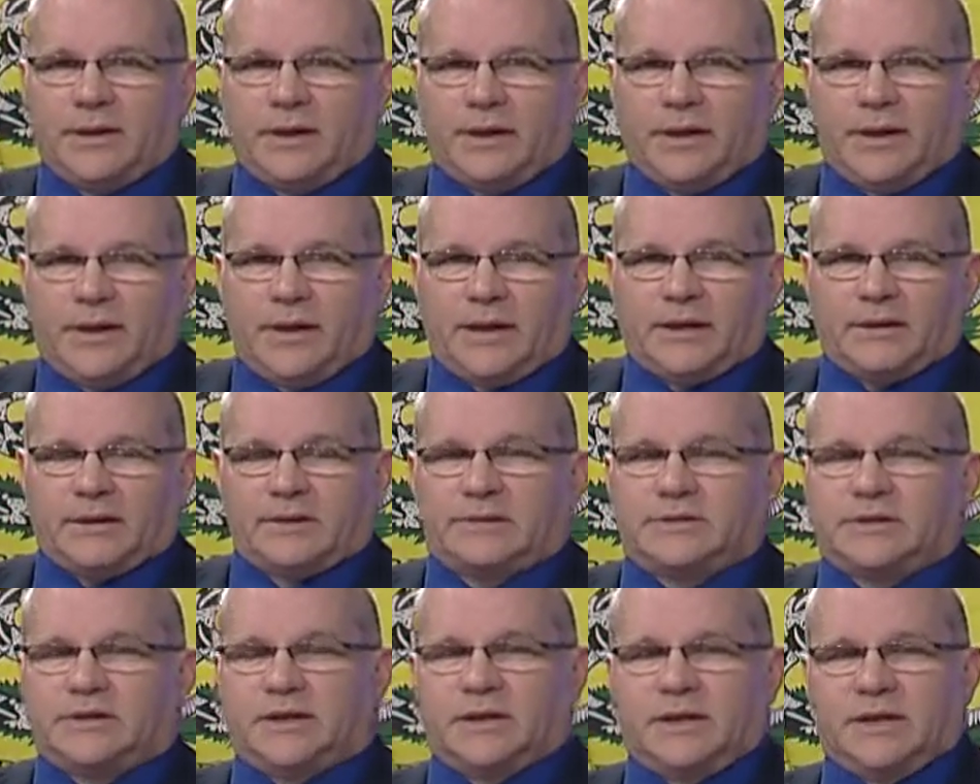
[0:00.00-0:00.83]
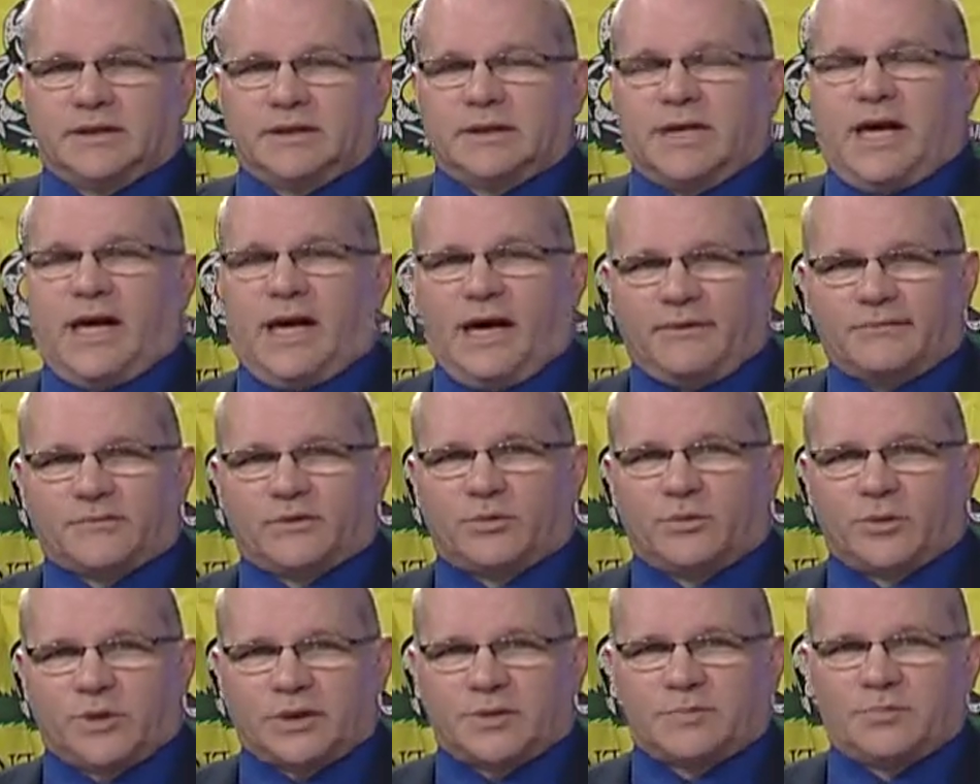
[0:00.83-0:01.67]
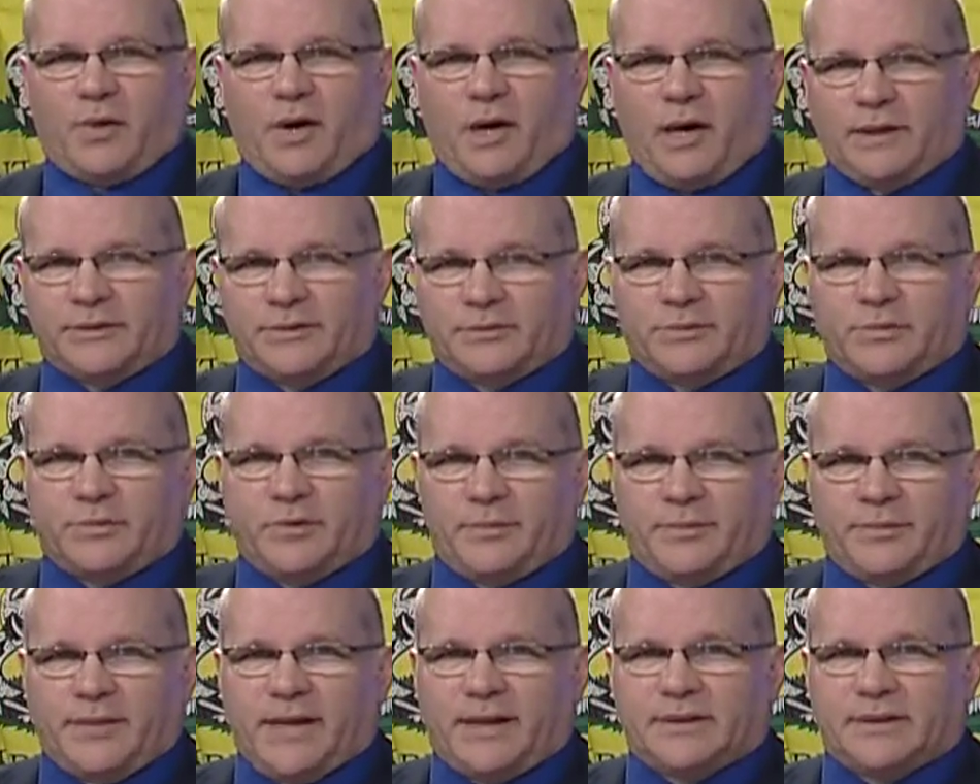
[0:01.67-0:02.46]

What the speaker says: And she doesn't have to respond to them.